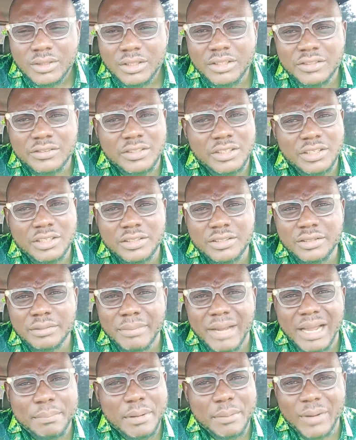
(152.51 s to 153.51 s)
You see,
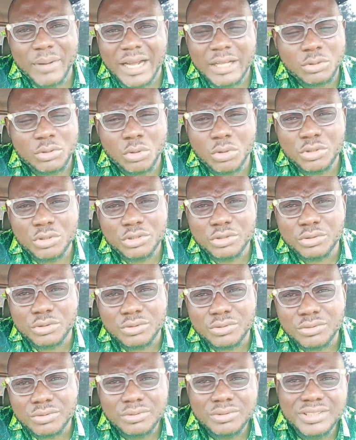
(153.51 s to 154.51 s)
my people, I told
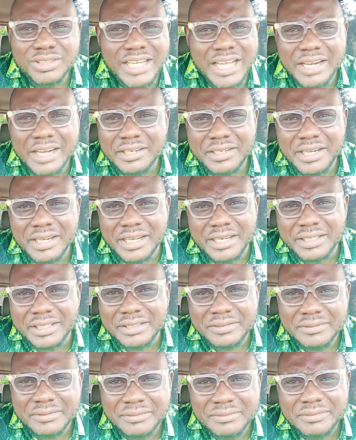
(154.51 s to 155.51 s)
you,
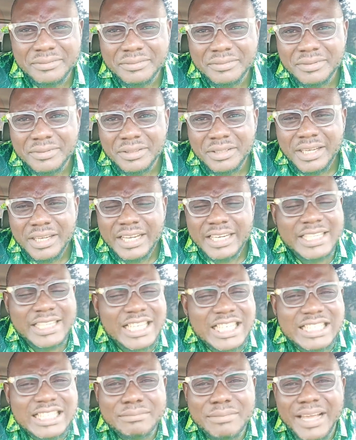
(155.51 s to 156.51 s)
really,
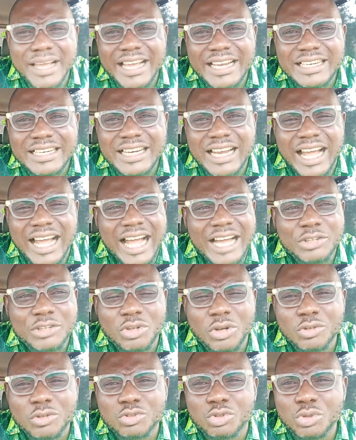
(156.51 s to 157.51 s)
these men are
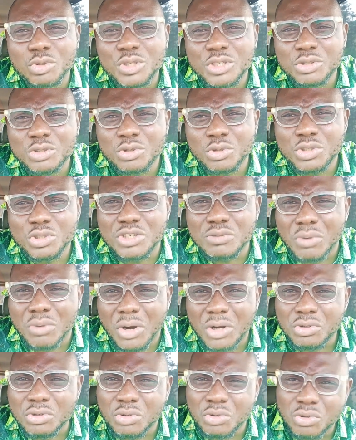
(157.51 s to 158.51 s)
just doing you. The
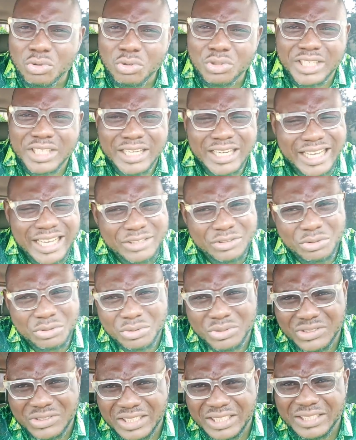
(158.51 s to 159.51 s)
more you look, the less
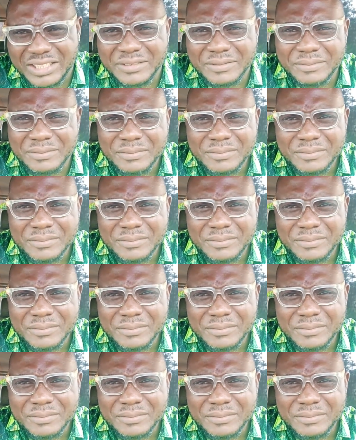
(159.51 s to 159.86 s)
you see.